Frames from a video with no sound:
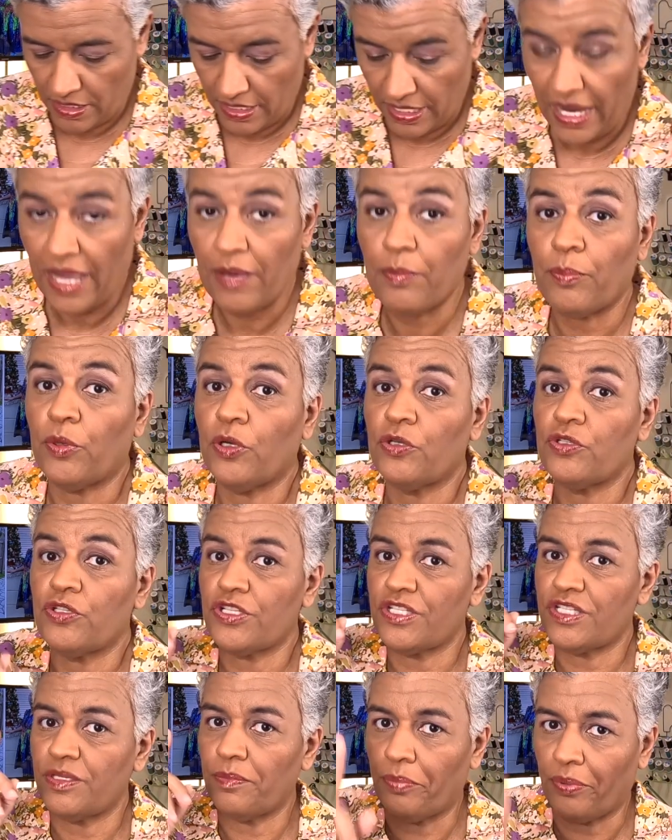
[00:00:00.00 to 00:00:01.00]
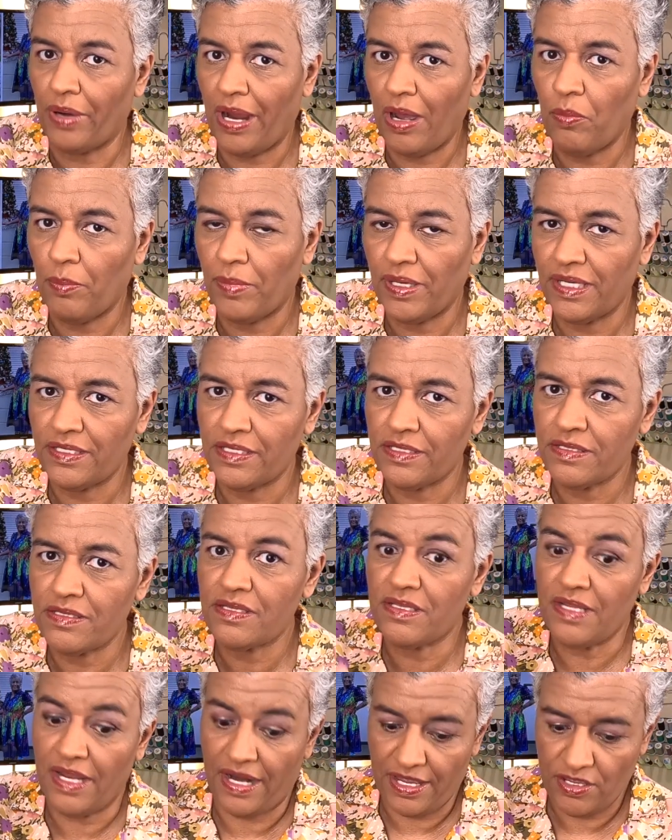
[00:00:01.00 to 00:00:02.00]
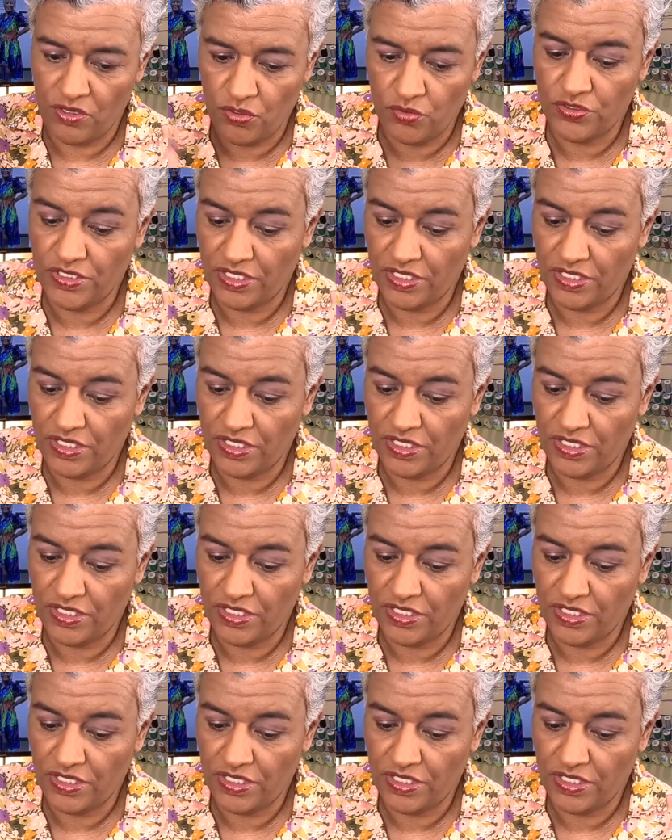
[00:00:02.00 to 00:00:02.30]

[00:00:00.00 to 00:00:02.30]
I purchased the brown buttons that I used